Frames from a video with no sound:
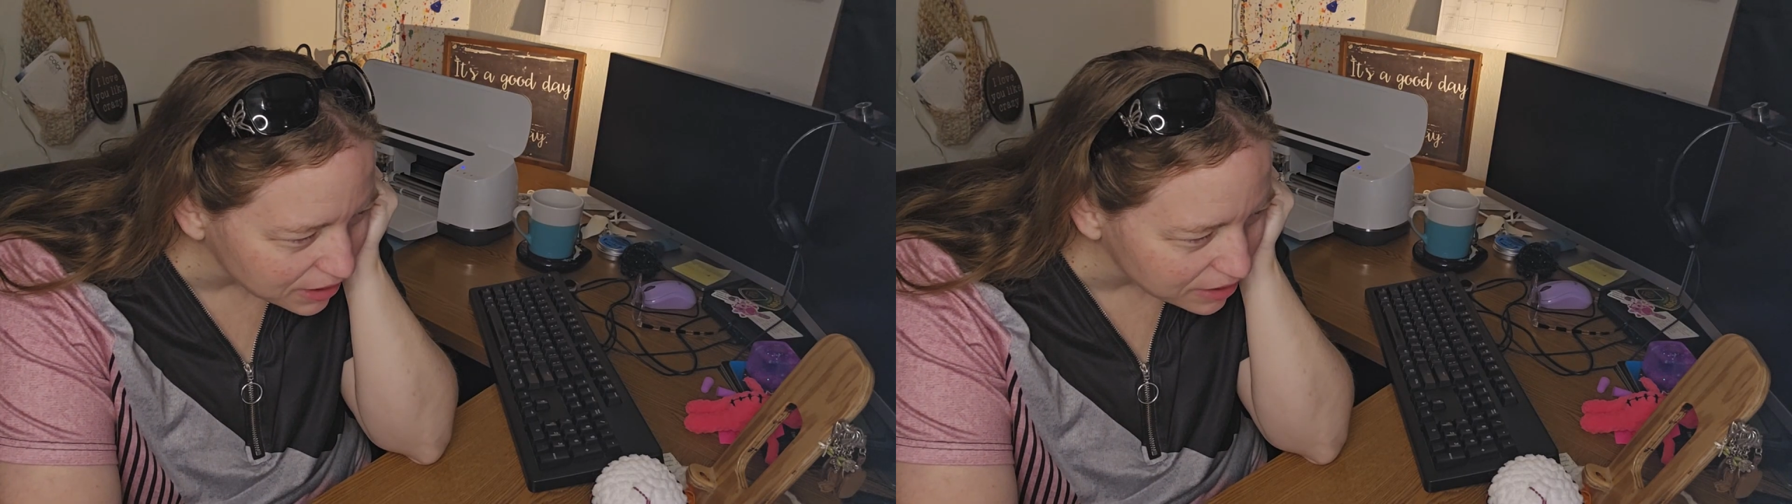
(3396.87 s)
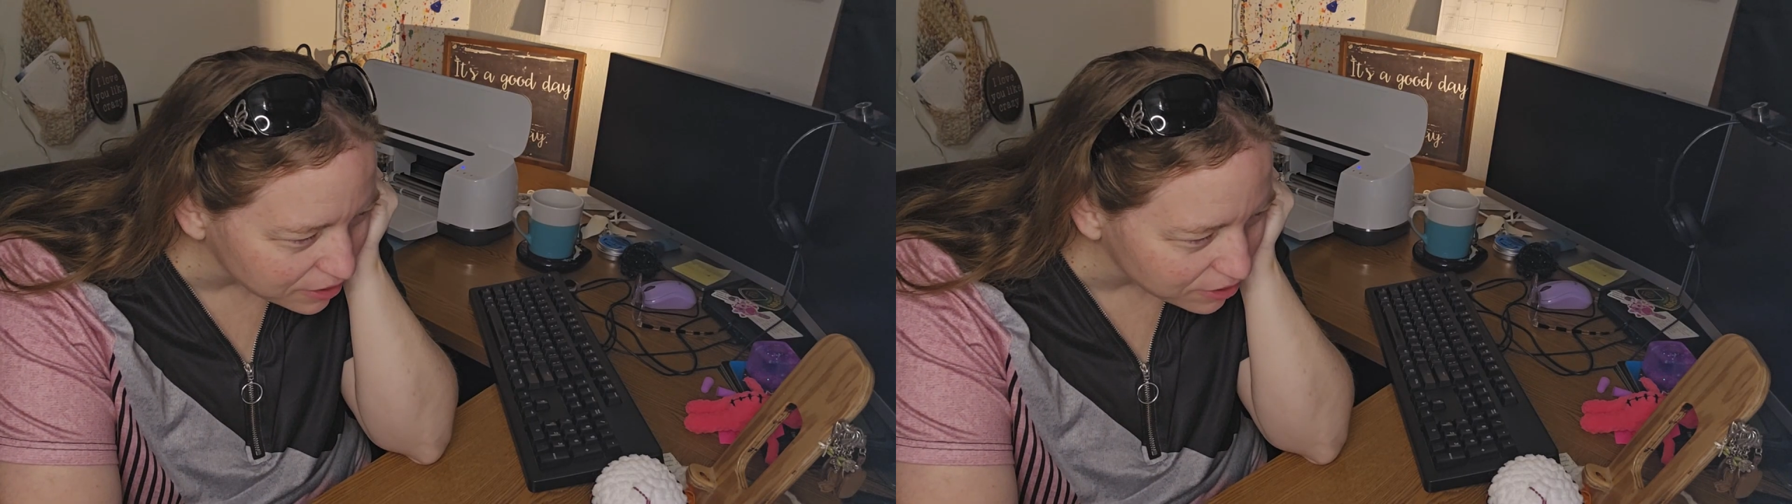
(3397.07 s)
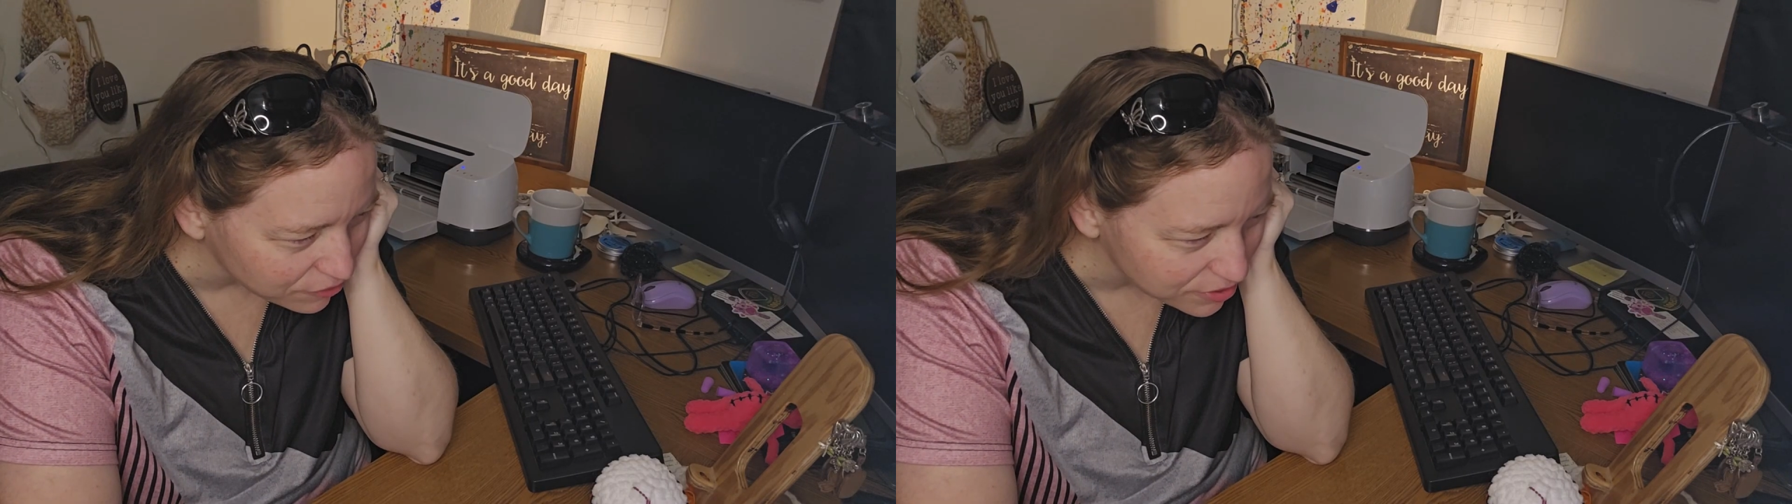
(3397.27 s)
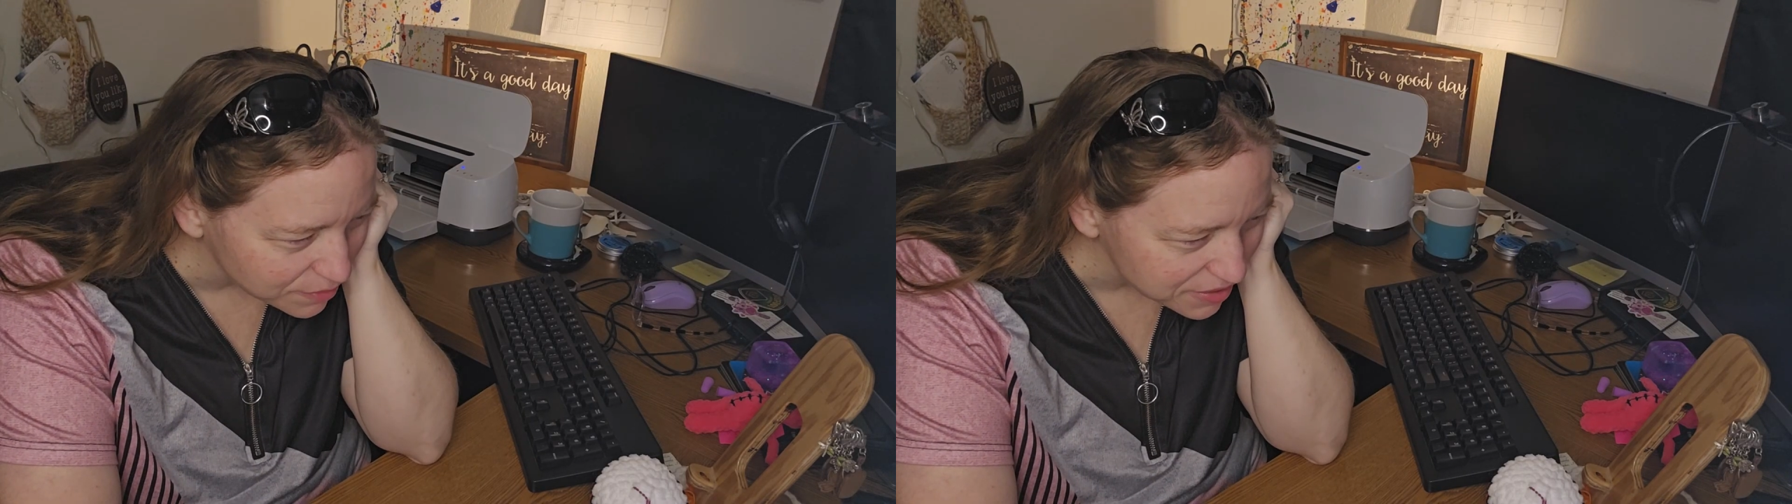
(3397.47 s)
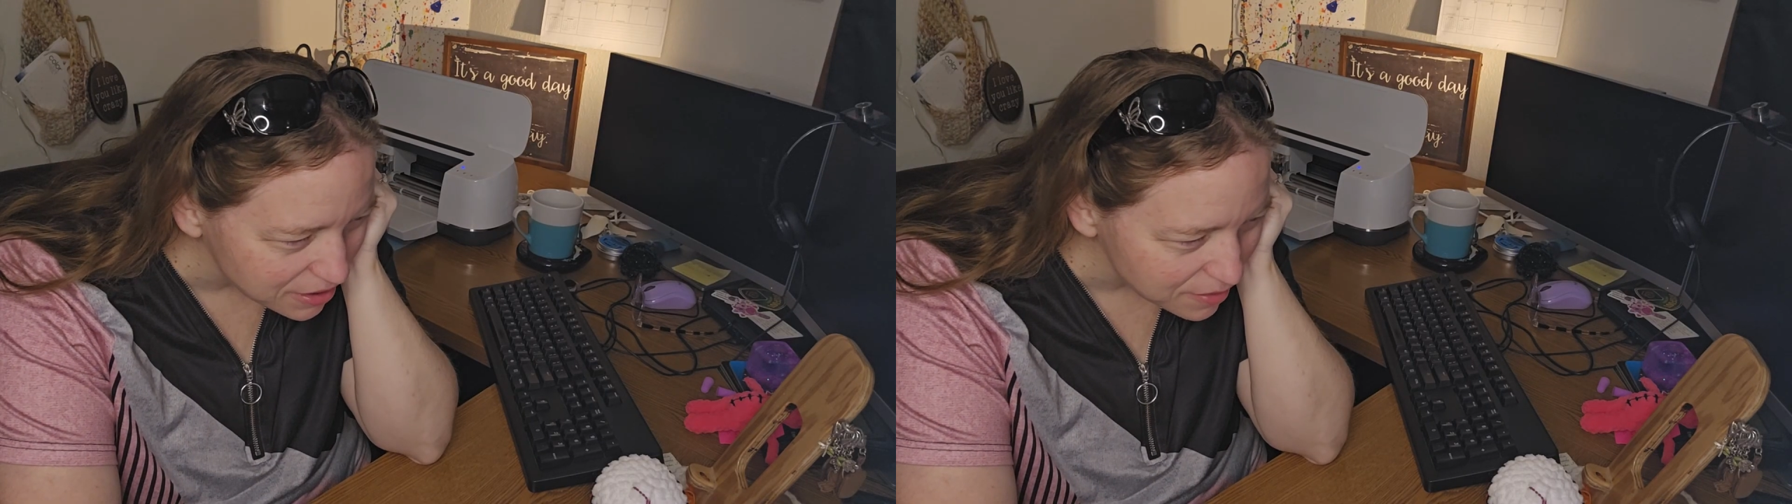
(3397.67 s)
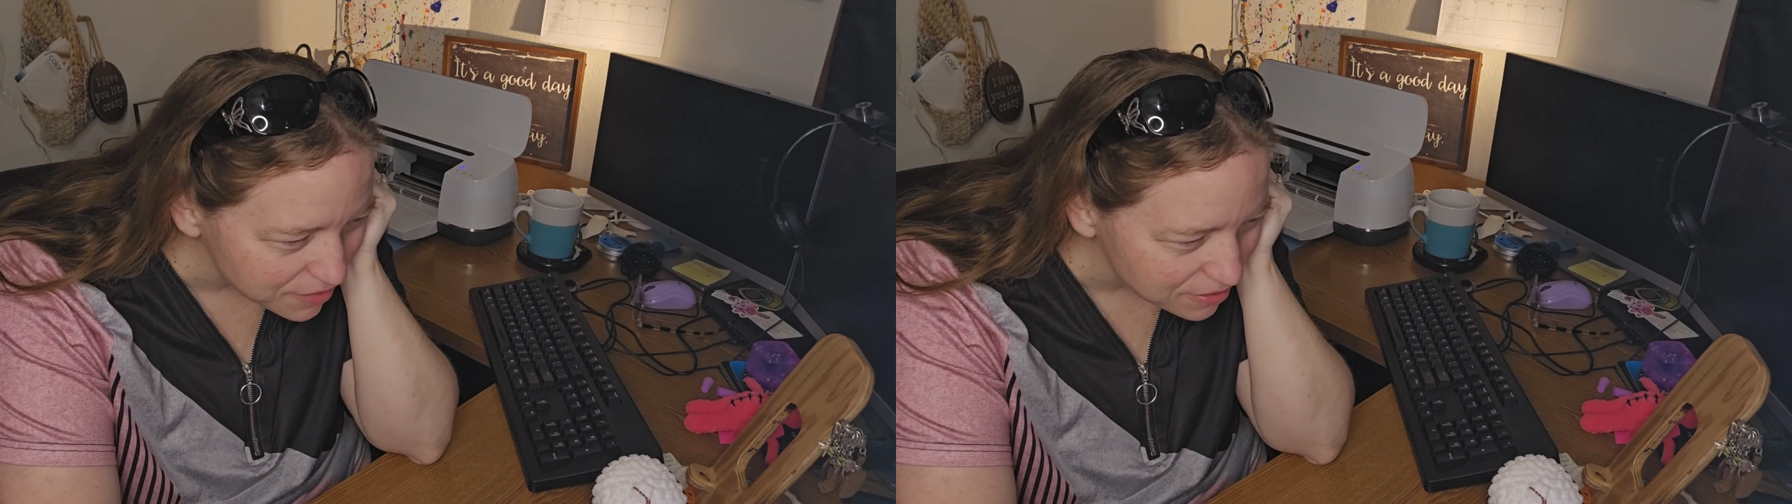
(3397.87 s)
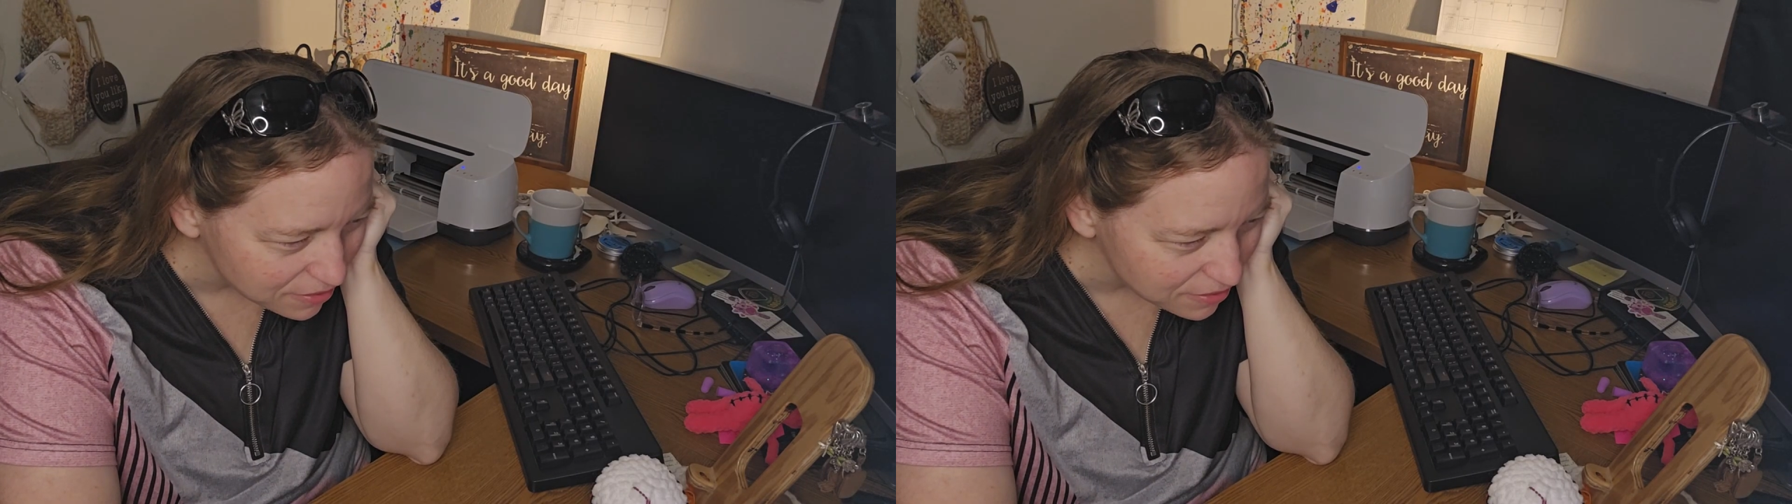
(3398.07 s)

to do sometimes.